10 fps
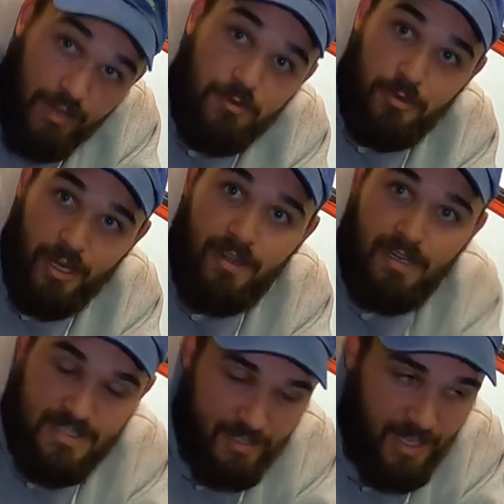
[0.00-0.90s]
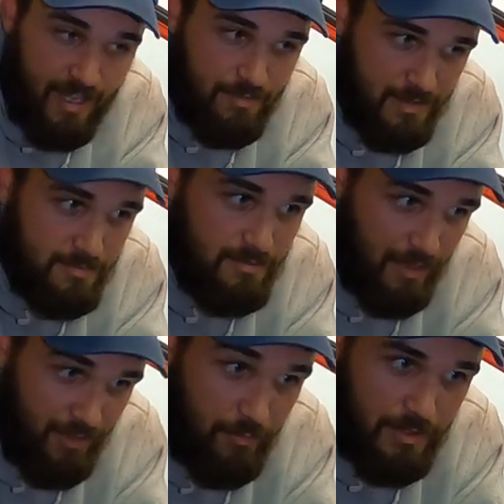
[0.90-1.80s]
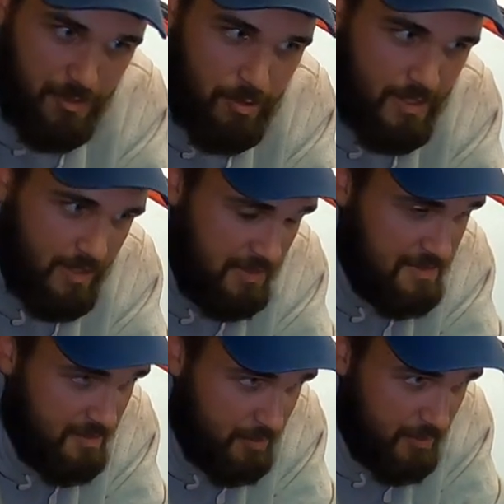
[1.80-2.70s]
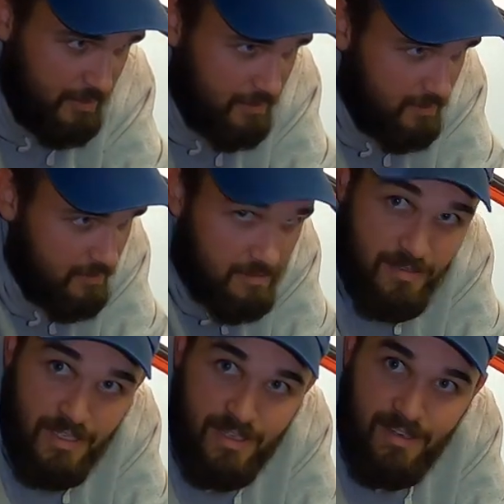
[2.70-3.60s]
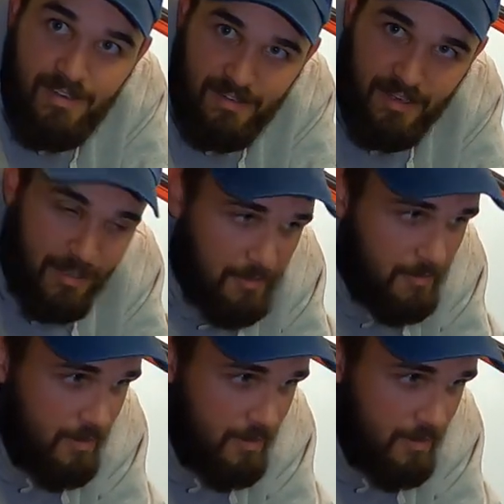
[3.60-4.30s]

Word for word: yeah, from Grant. I still have it. So I think we do put it in at we'll some point. Hopefully do that here soon. Yeah.